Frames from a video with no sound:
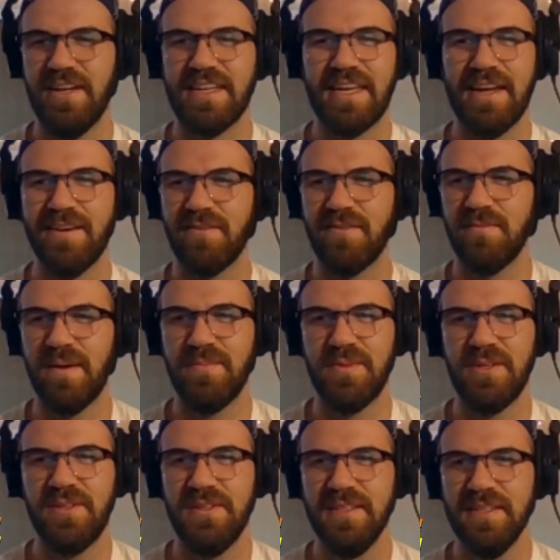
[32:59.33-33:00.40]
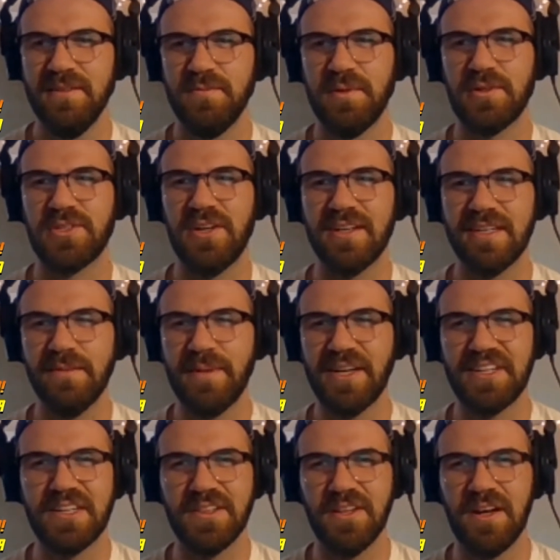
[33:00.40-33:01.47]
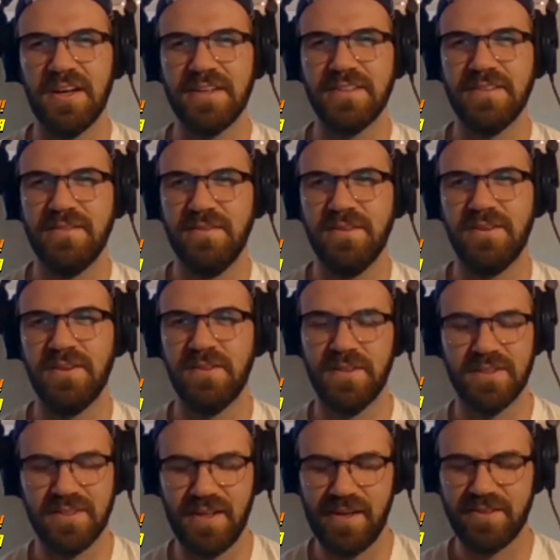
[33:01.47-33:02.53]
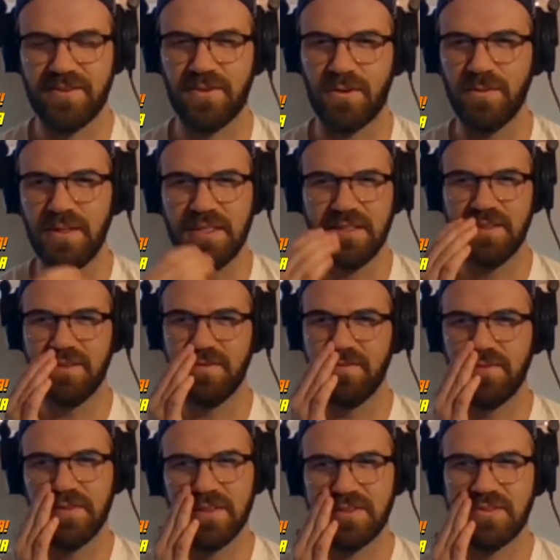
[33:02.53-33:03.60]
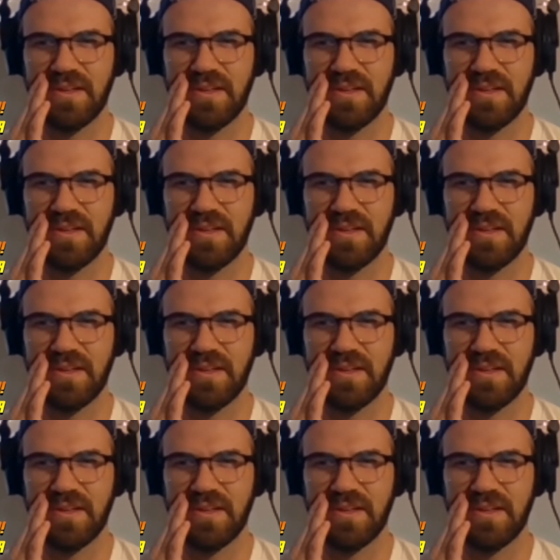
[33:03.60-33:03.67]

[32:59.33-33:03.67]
I can't remember. We were talking about it a lot on this last tour we did this